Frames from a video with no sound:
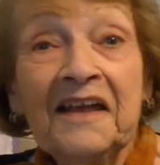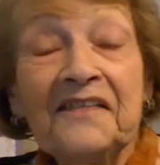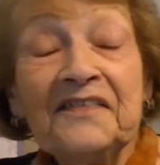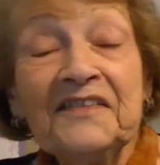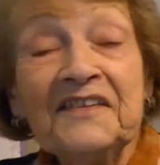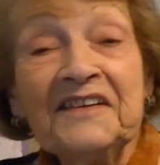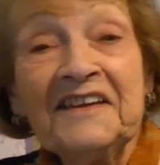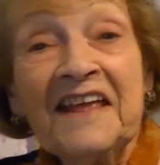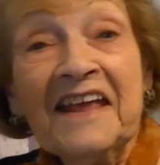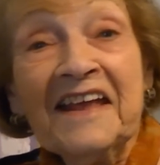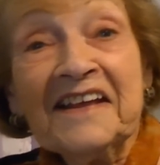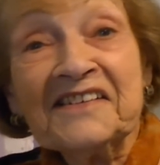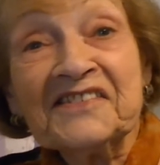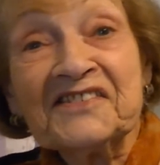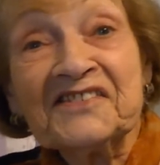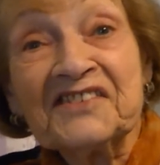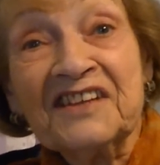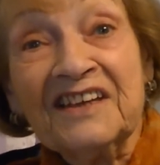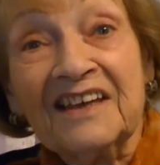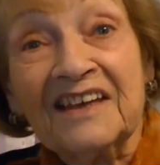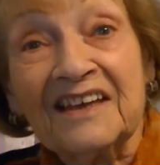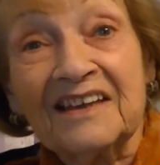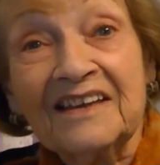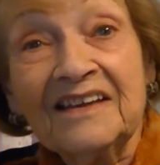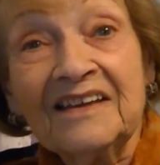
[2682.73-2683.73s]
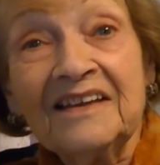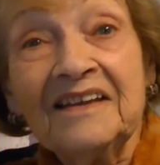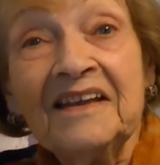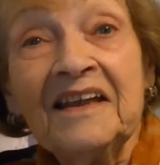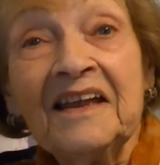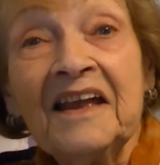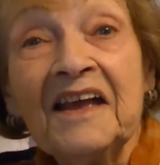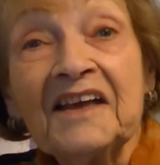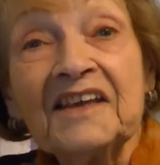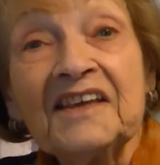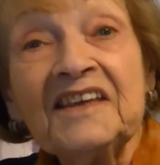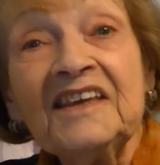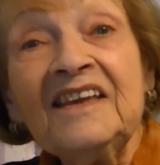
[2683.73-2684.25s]
The next day,
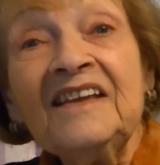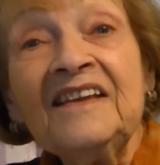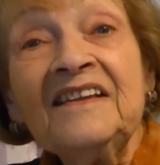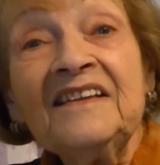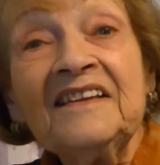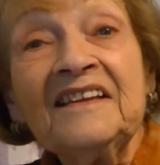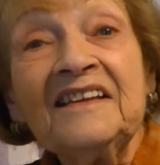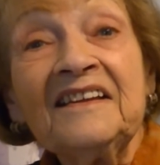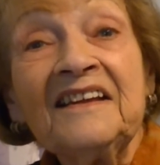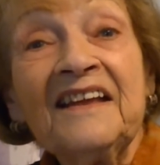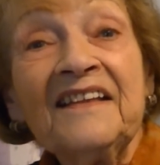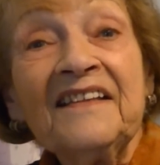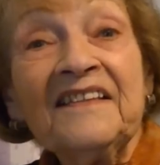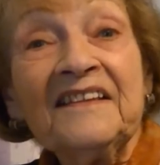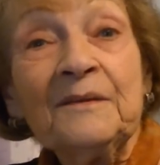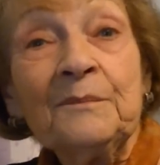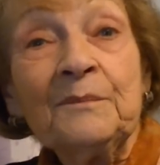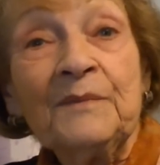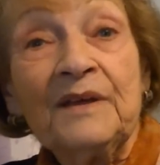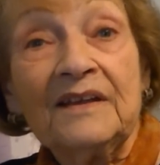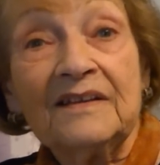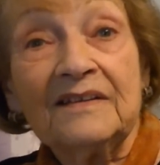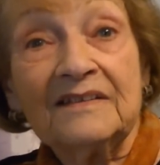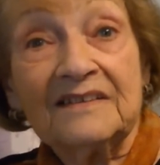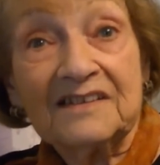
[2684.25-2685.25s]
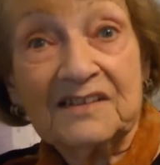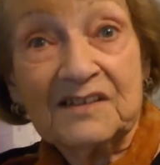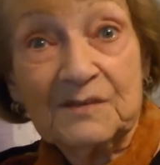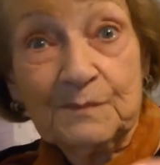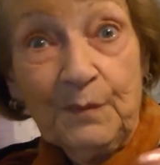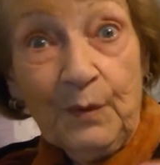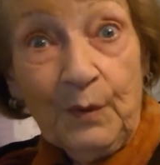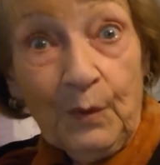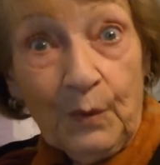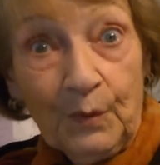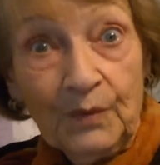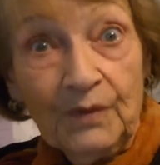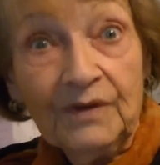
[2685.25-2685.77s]
he and another man, this
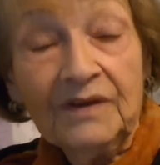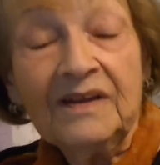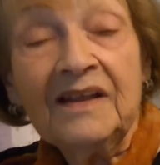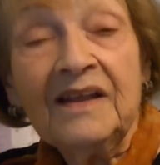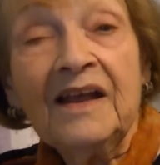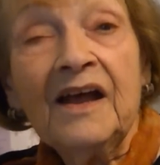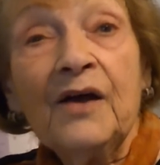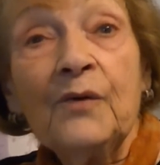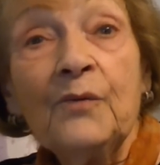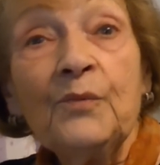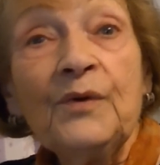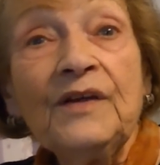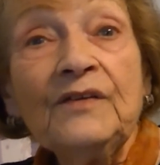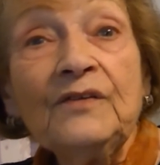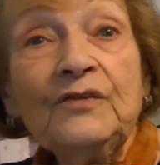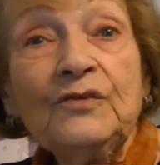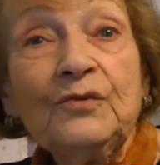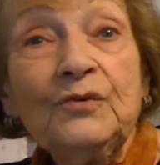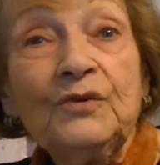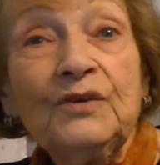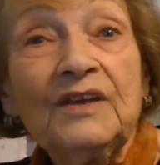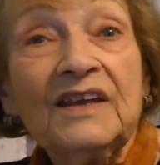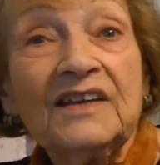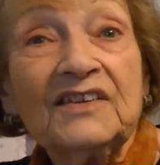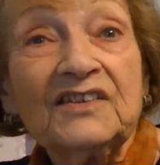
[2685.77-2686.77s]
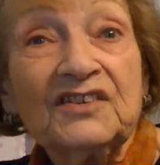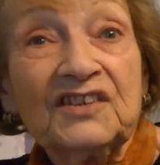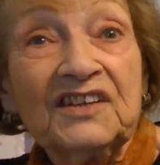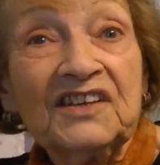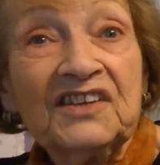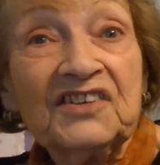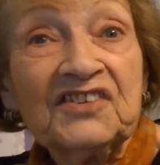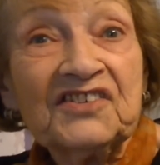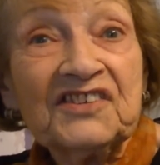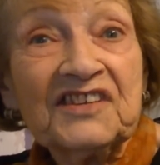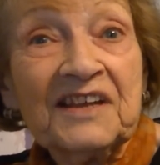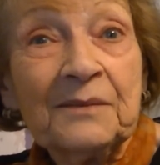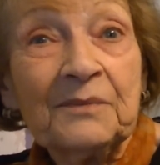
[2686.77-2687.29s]
Pole, went to
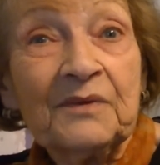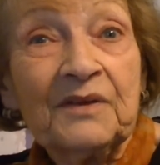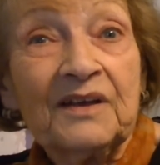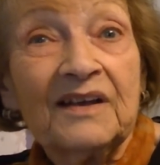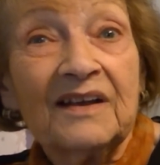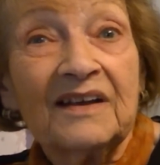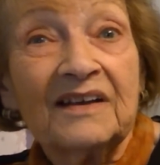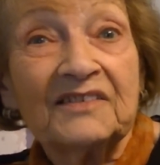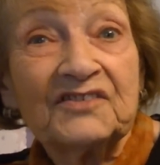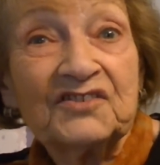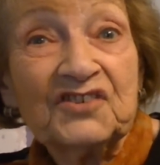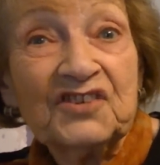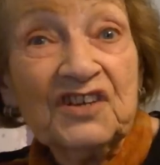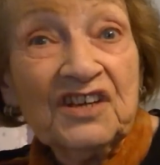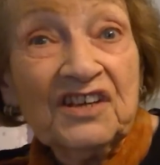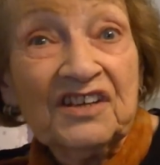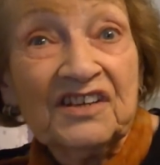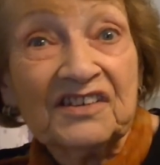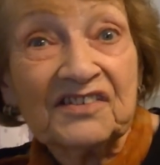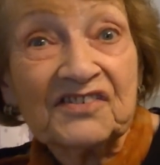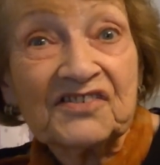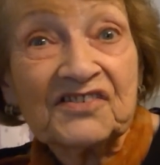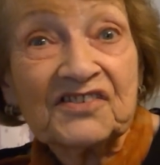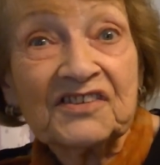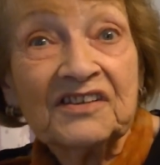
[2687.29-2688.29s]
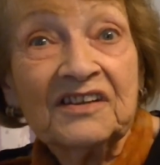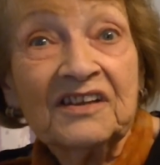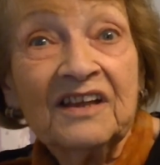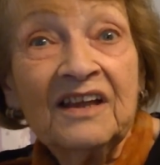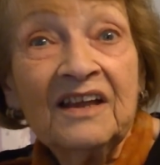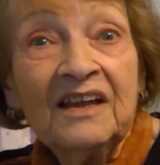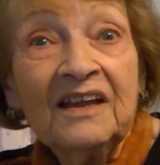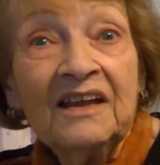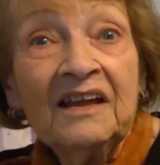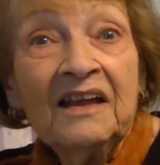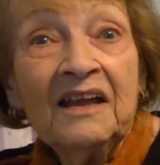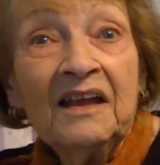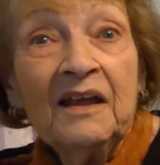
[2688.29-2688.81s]
catch some chickens
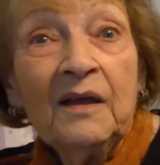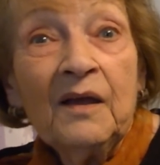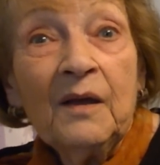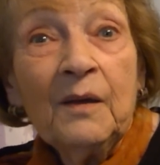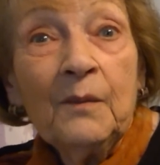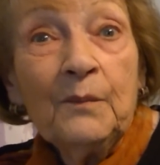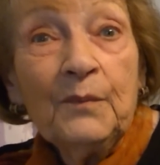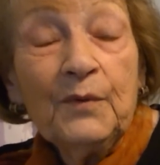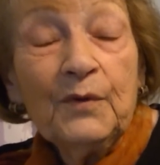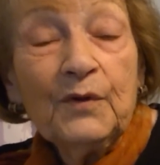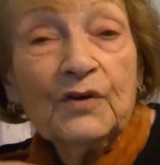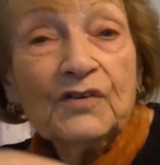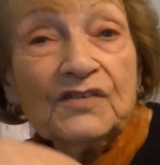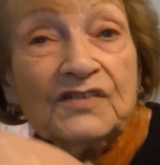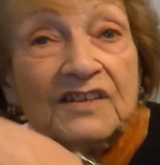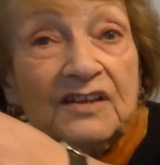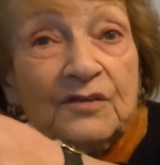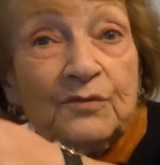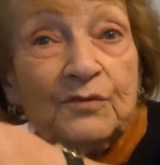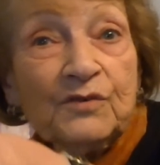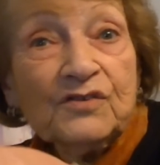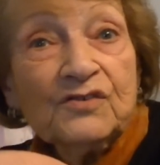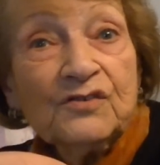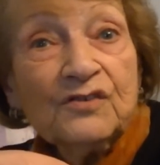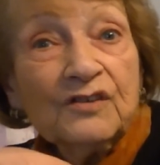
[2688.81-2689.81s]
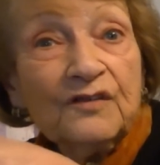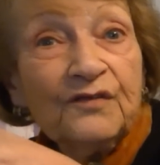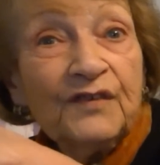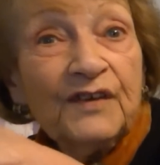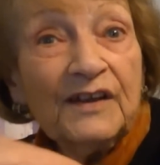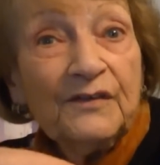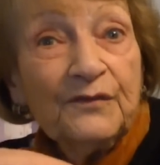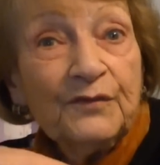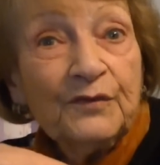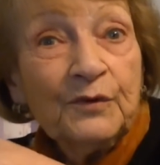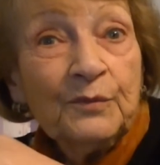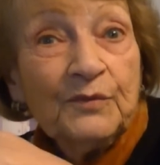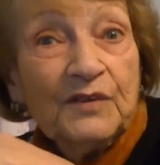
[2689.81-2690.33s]
because it was not
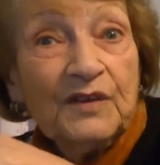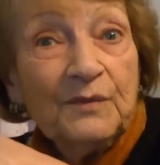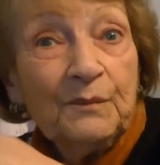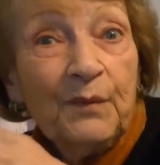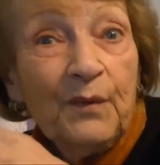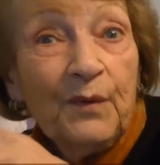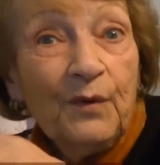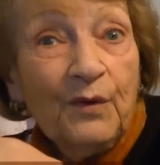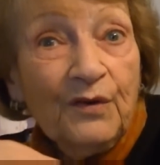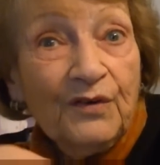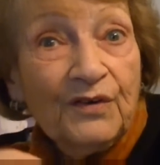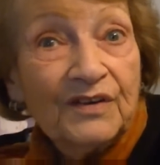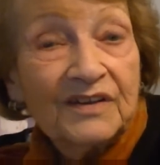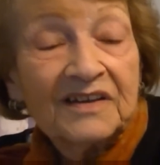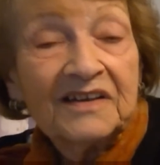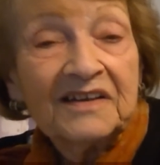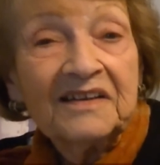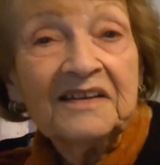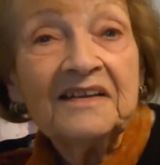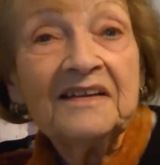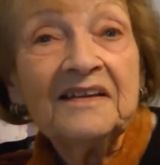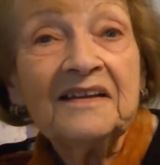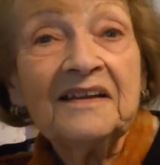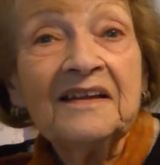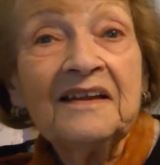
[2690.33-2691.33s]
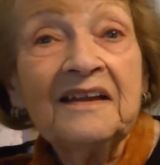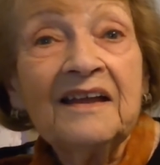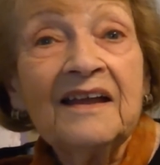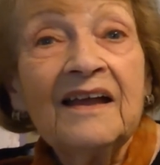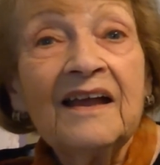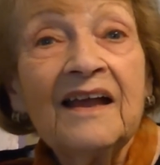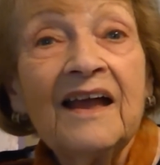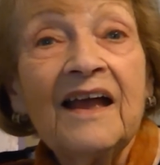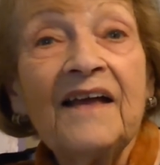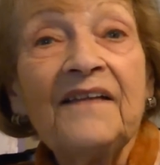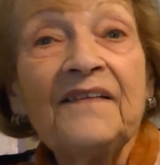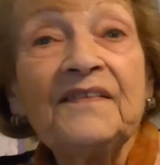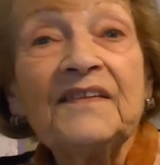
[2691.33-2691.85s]
far from the border,
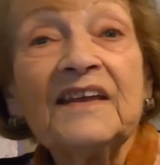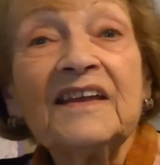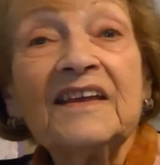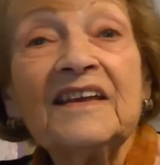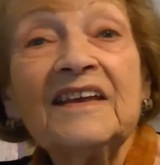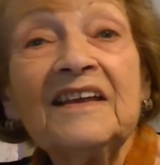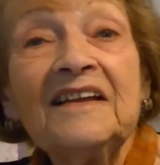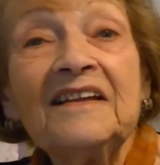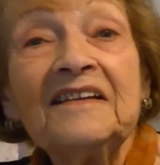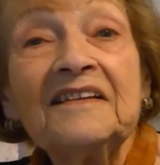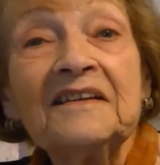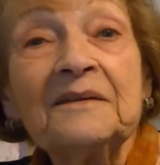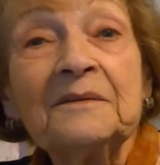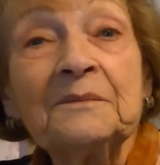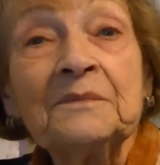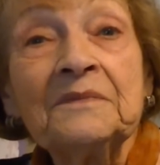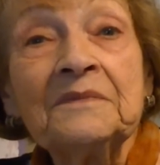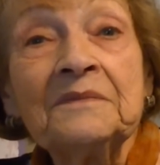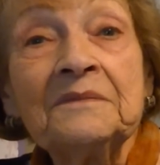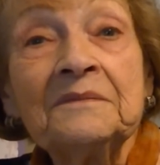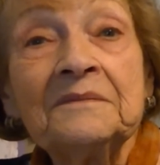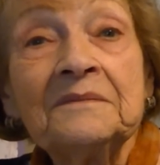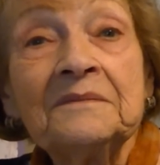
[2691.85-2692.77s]
and they killed him.